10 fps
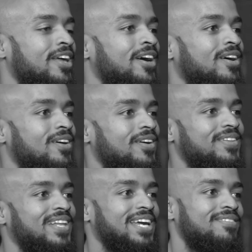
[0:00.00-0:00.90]
they're
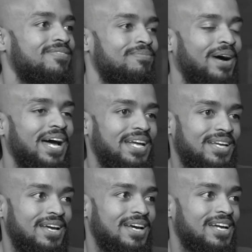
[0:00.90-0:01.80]
like, if my
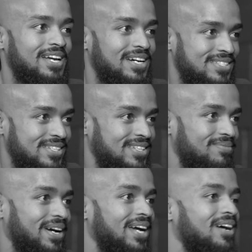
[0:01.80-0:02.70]
cousin,
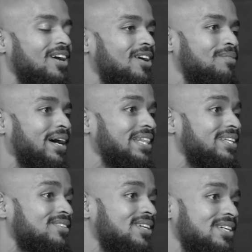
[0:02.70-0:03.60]
my
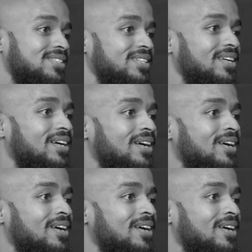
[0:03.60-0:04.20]
little cousin,